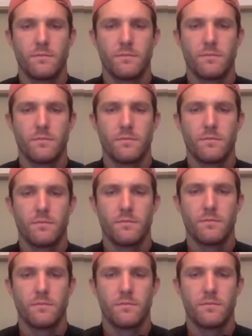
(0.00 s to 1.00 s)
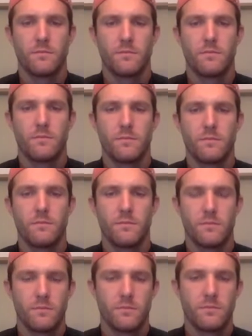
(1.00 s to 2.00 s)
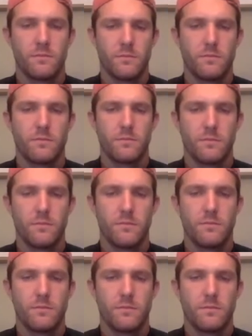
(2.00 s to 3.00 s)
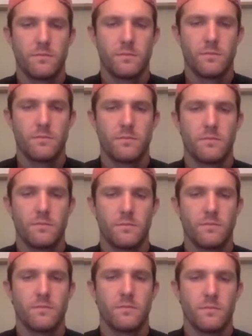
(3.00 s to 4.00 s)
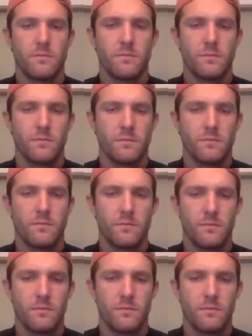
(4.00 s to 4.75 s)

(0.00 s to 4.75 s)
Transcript: No words are spoken by the person on screen.